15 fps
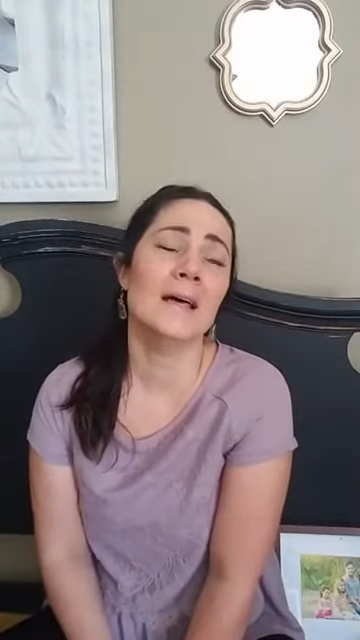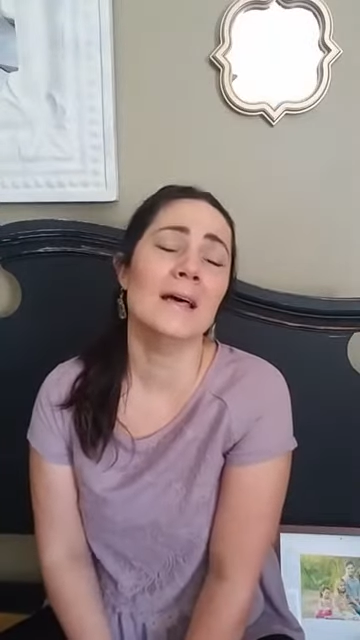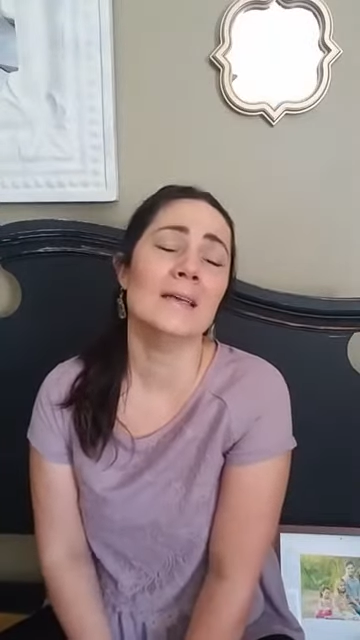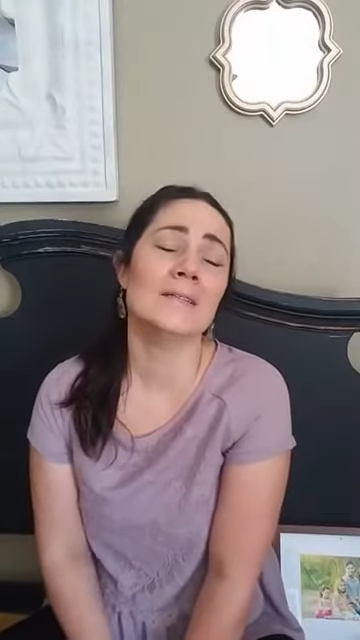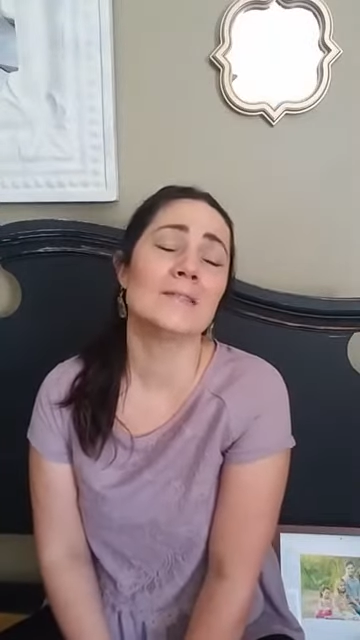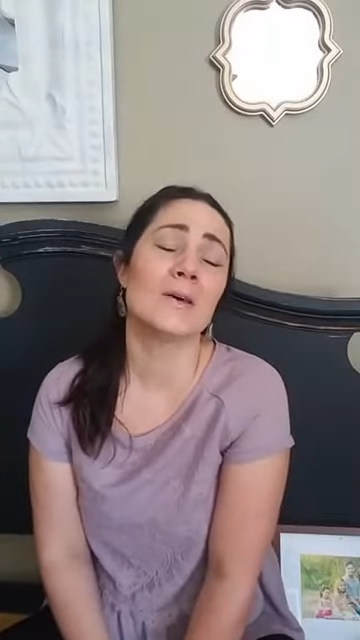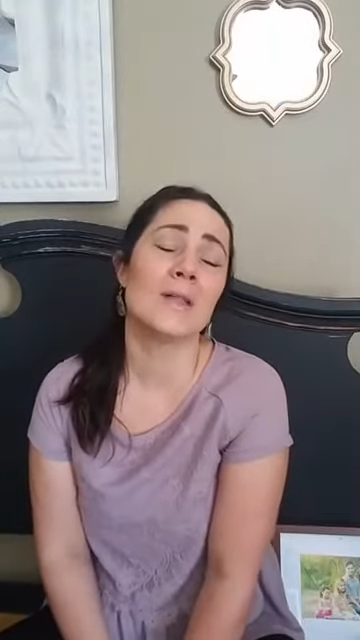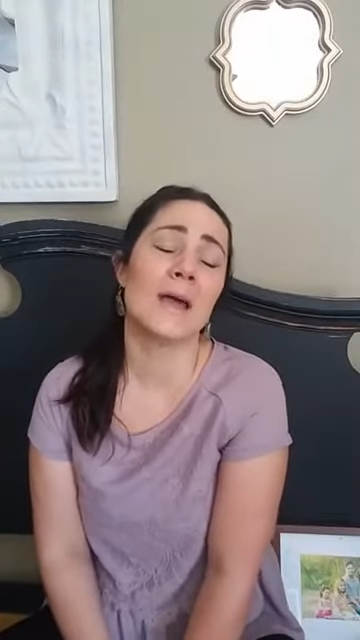
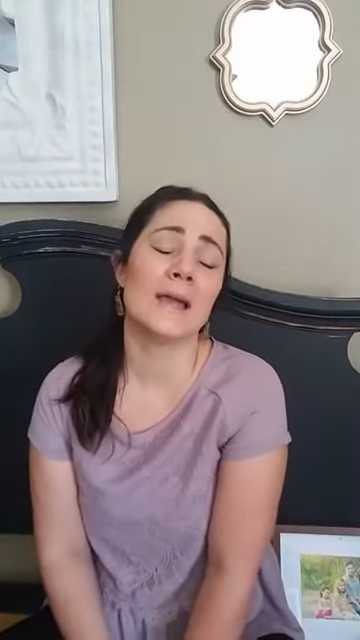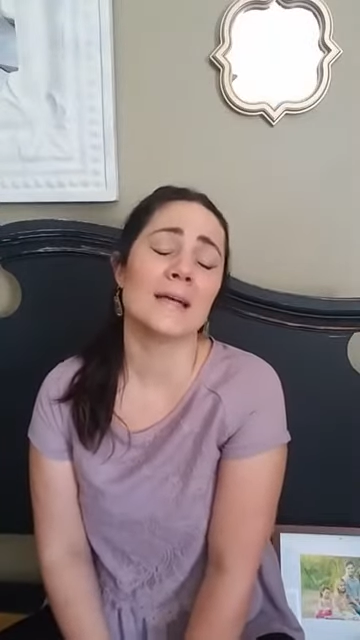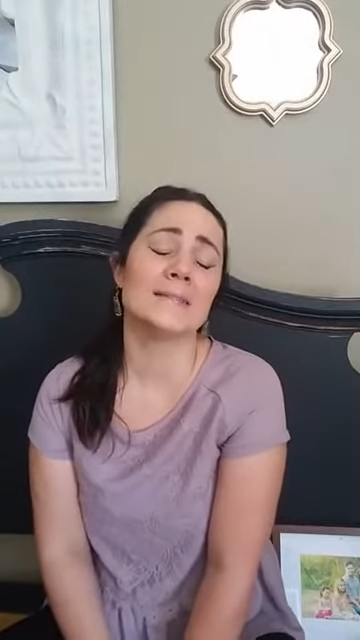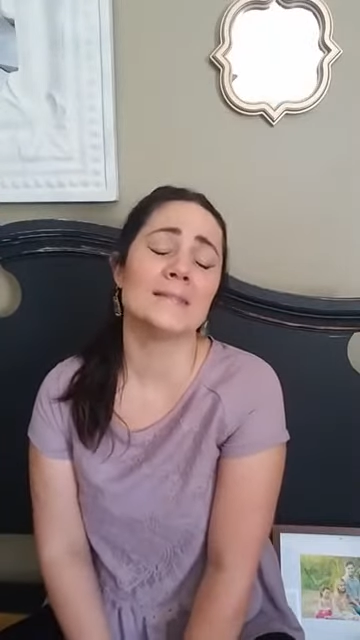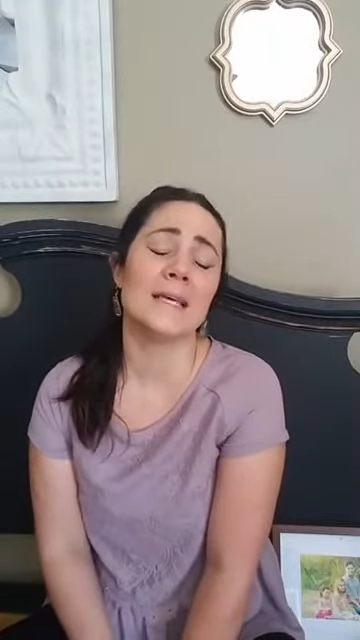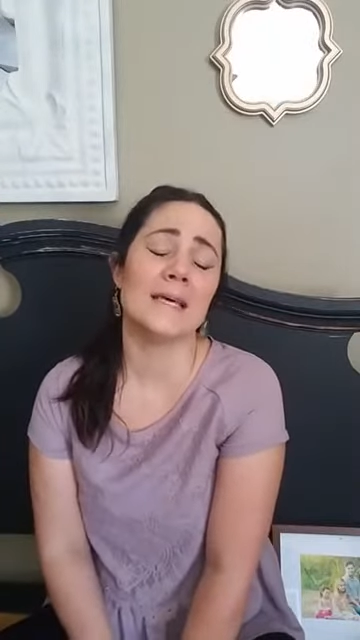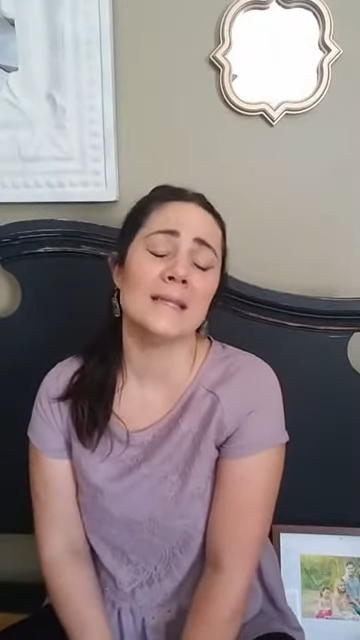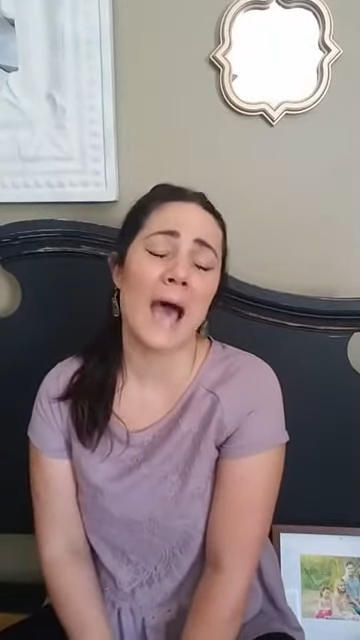so, like I
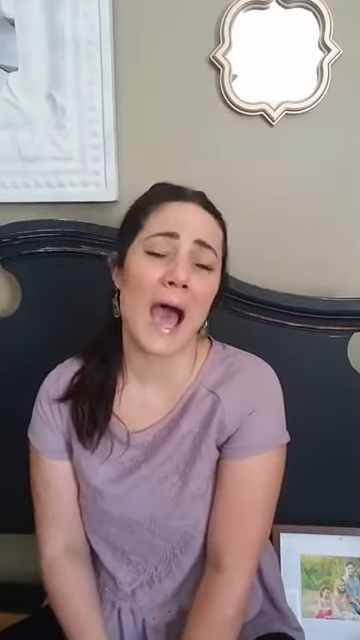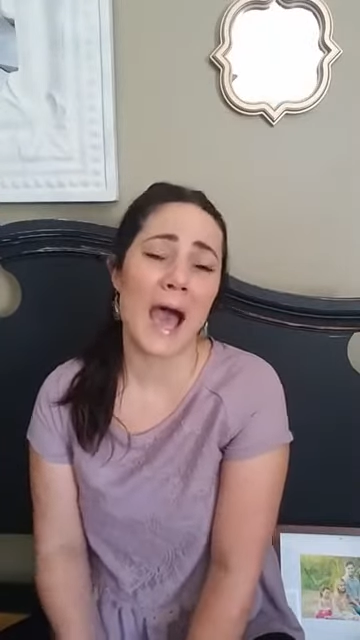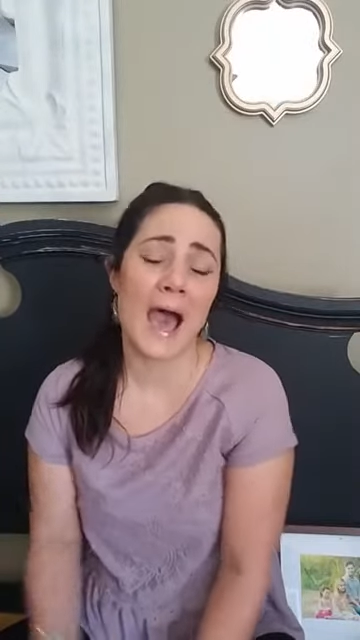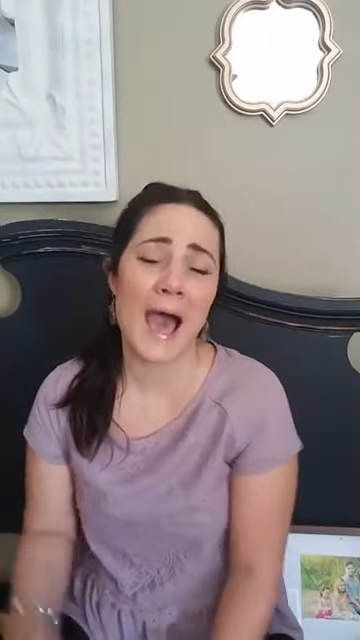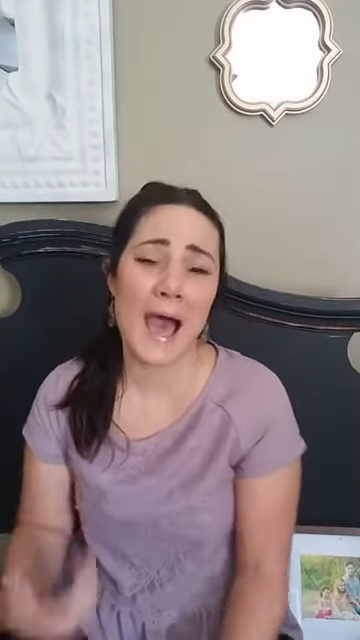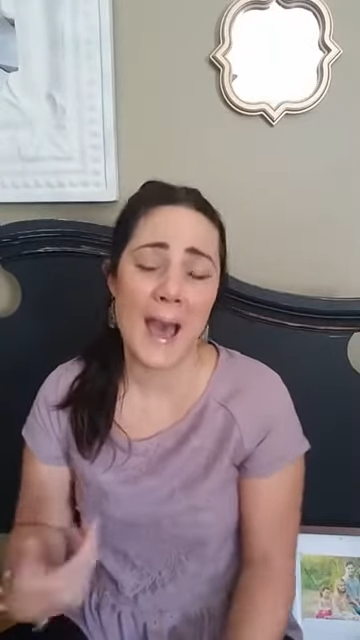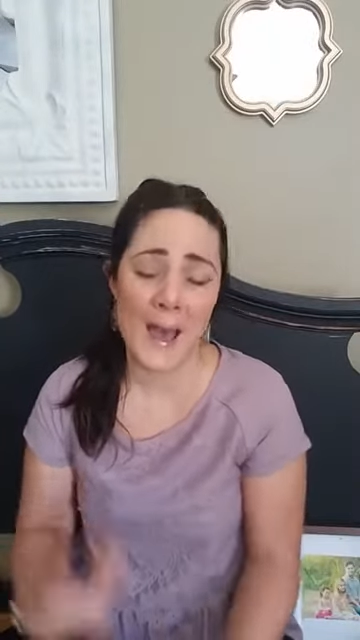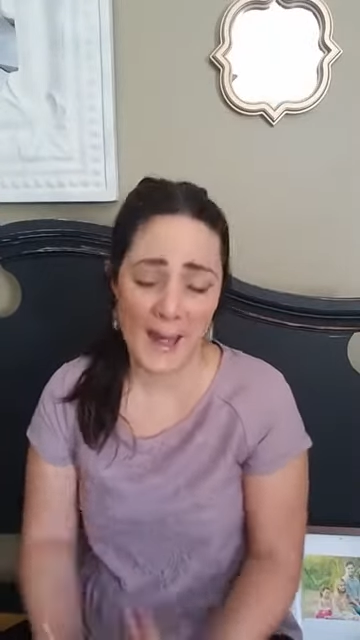said,
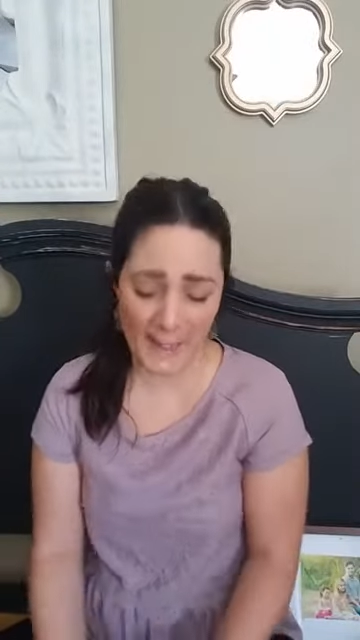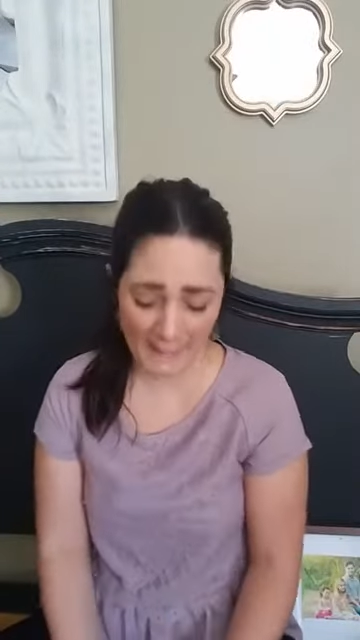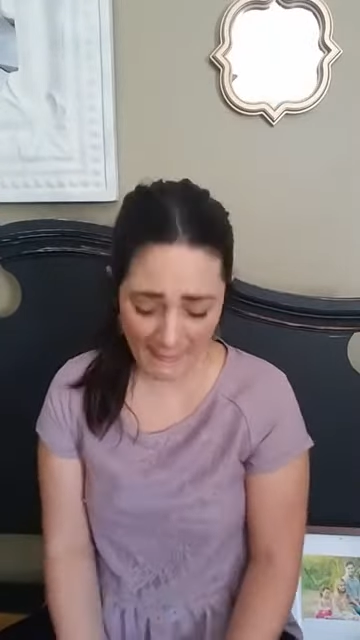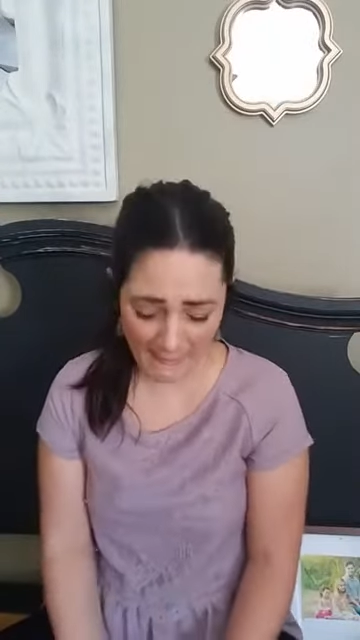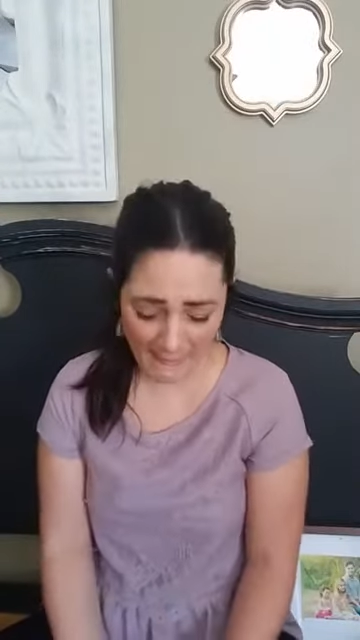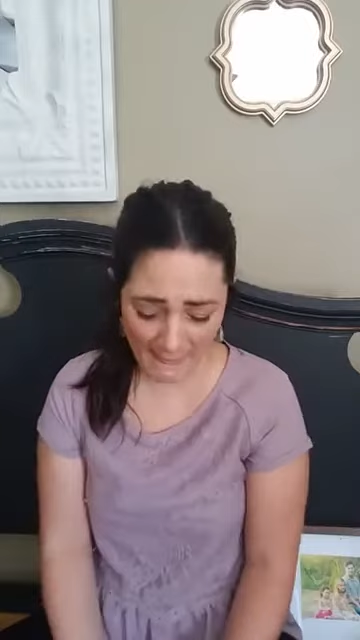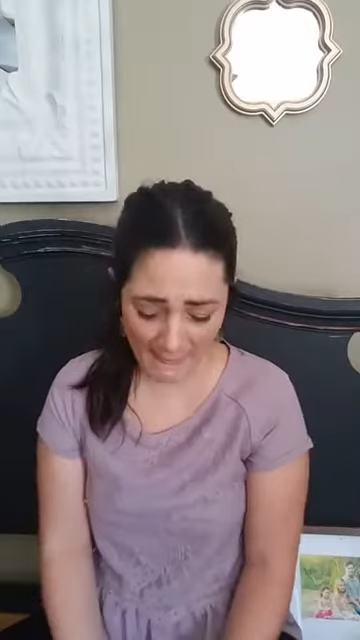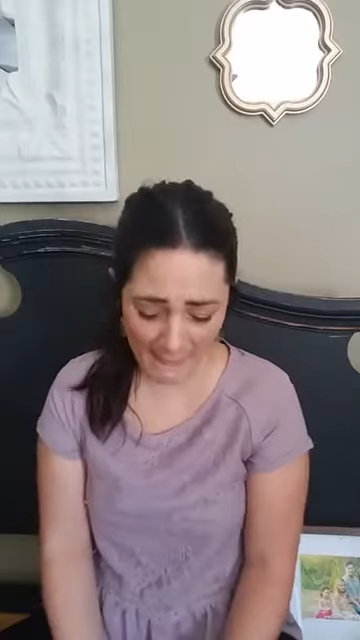
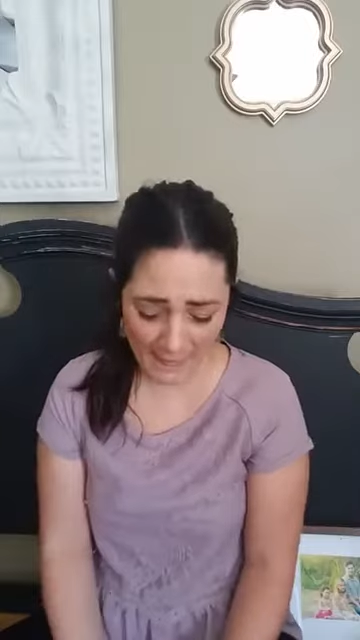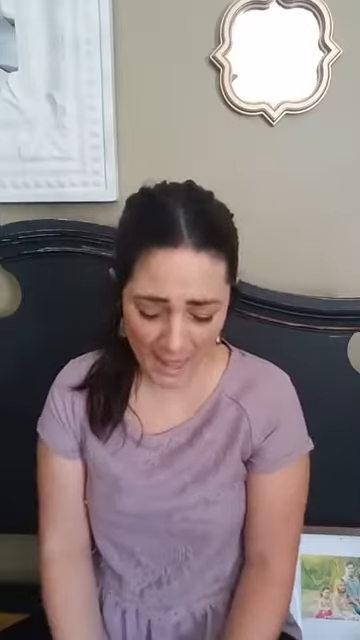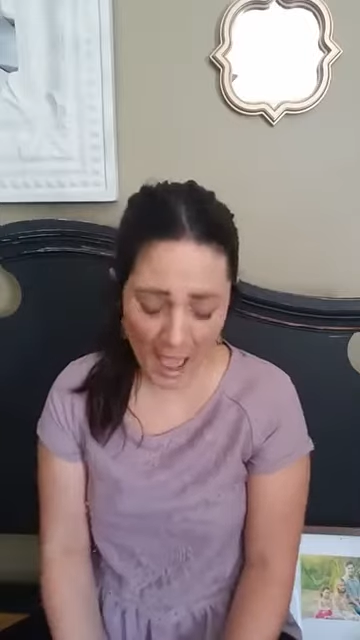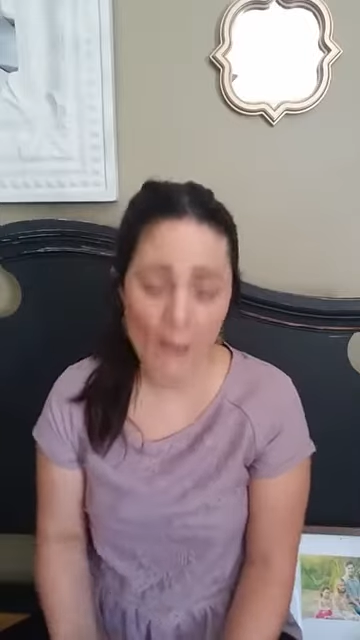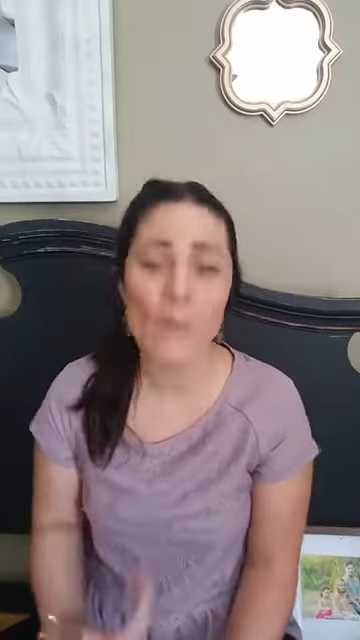I